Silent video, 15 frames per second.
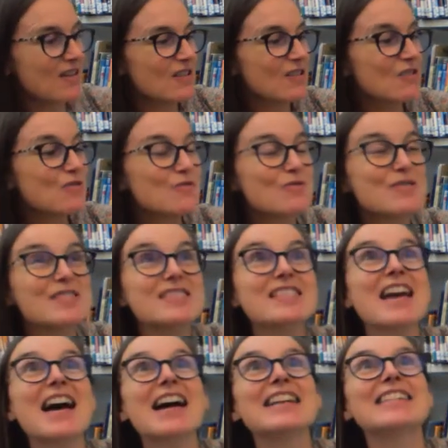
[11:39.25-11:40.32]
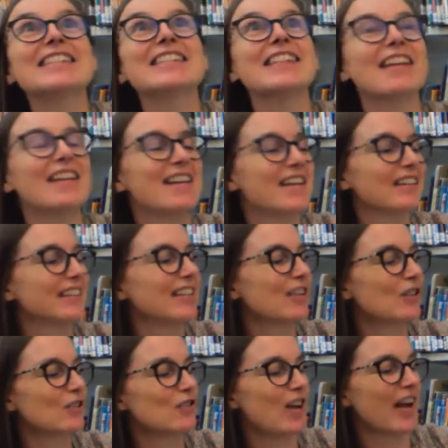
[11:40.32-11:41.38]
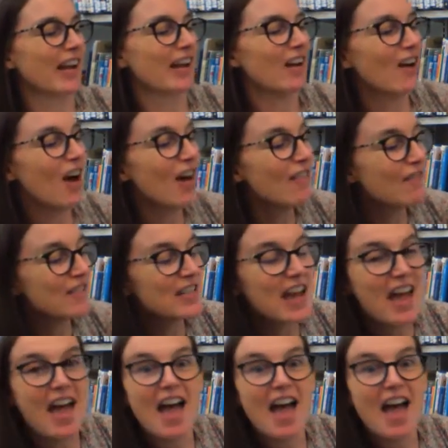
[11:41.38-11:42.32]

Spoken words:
Oh yes! Little Dragon huffed